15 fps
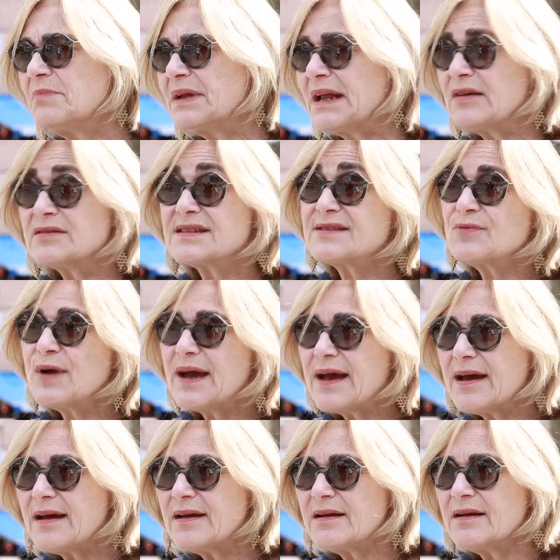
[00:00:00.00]
But
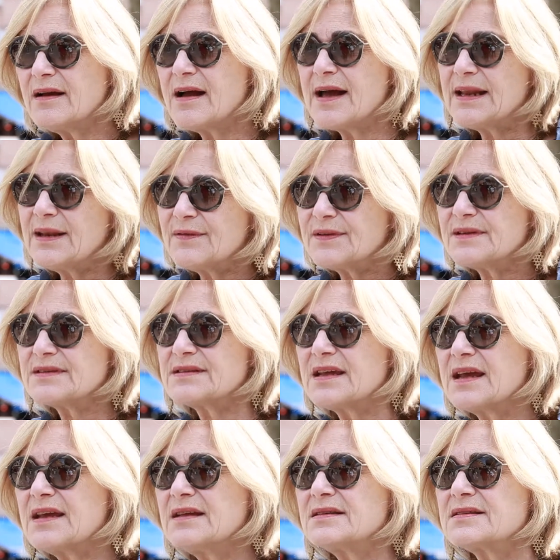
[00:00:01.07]
elsewhere, I live in the
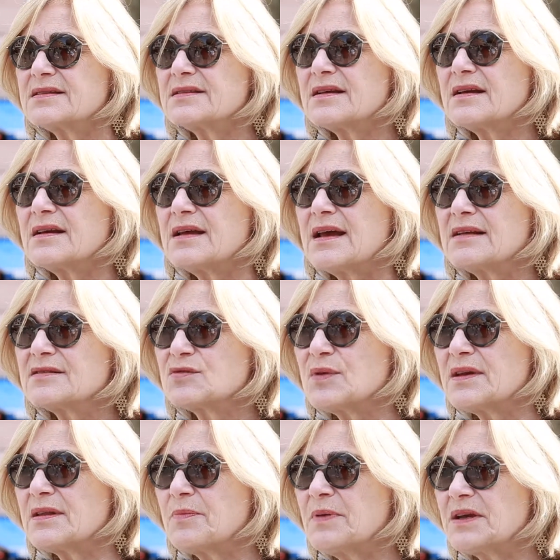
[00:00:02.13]
States,
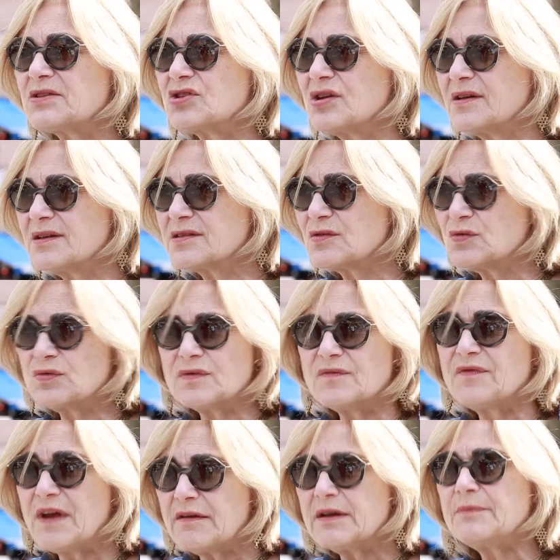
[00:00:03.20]
elsewhere the picture is
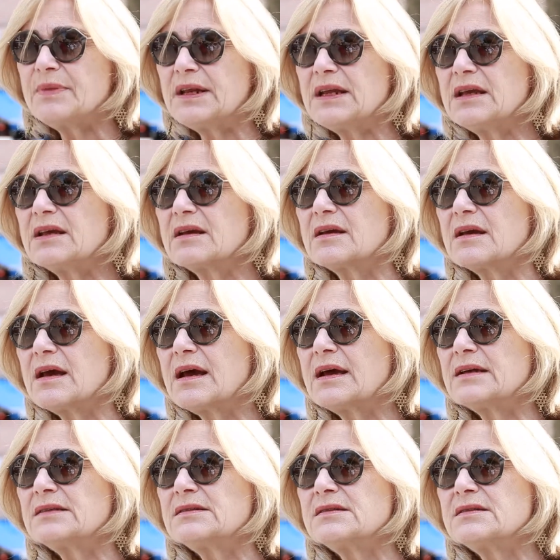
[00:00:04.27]
very bleak.
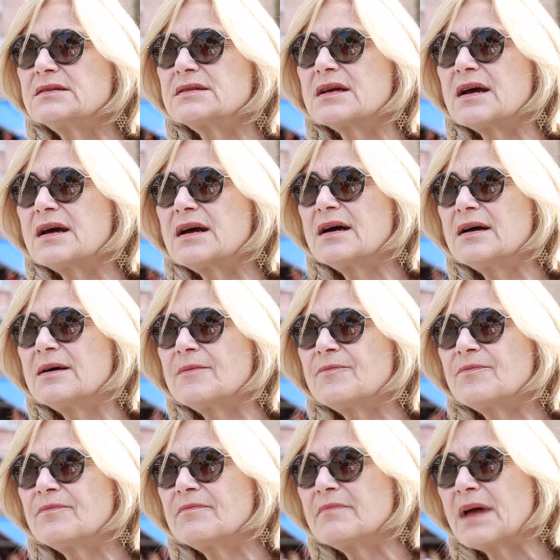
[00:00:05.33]
And
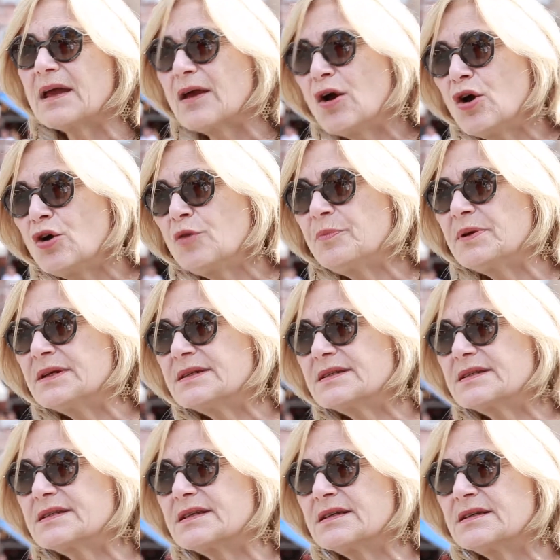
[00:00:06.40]
my hope
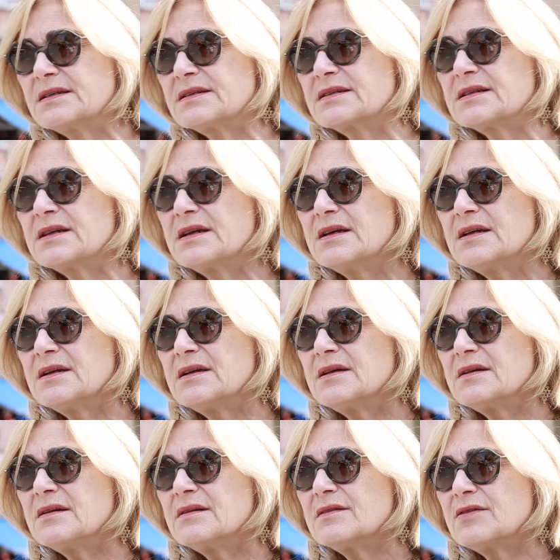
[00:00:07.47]
is that
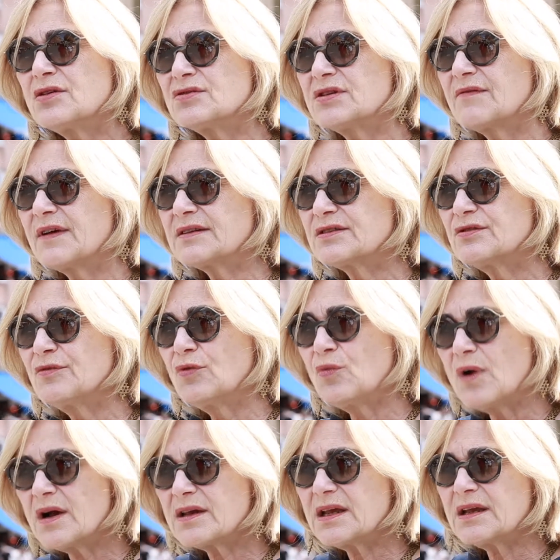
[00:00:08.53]
those of us who
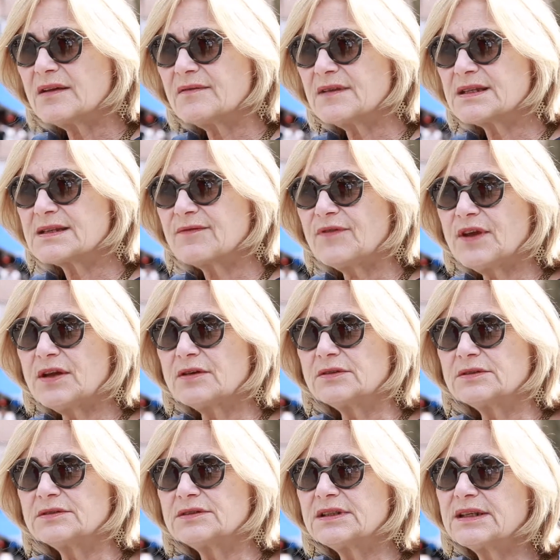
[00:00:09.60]
are working in this
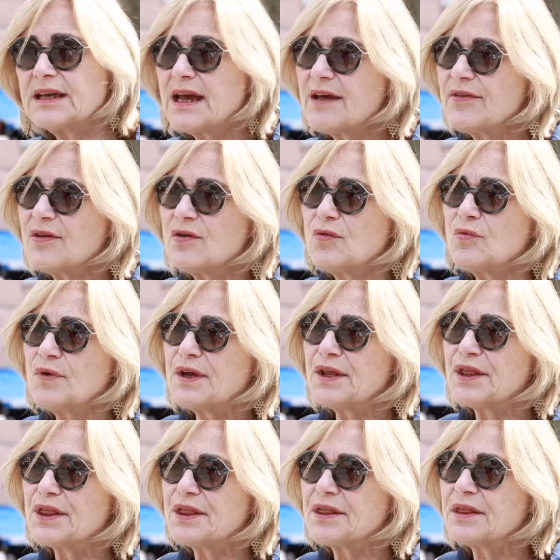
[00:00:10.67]
field, together
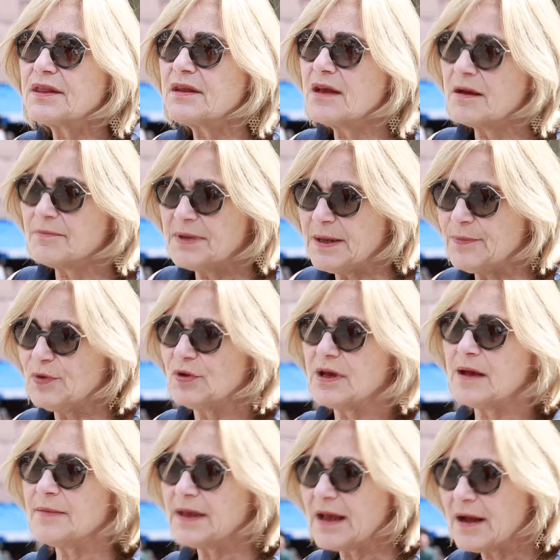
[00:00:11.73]
with young people
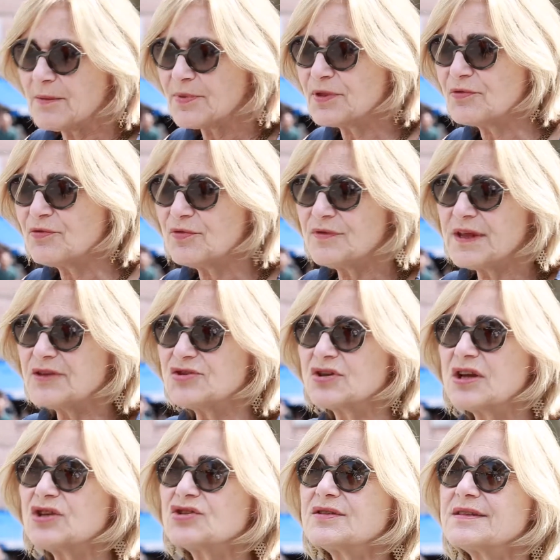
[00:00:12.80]
coming up through the
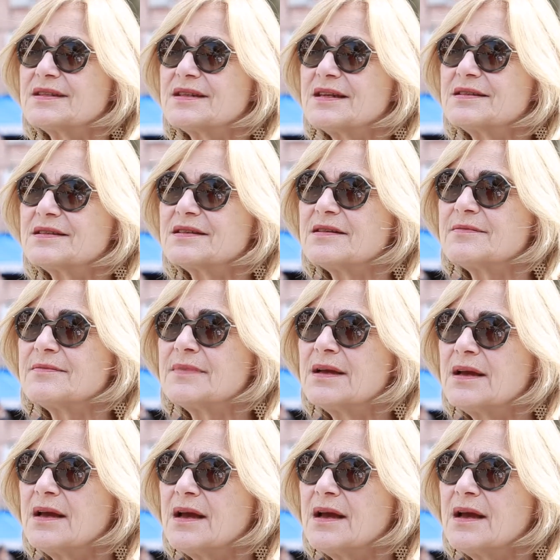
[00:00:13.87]
education system,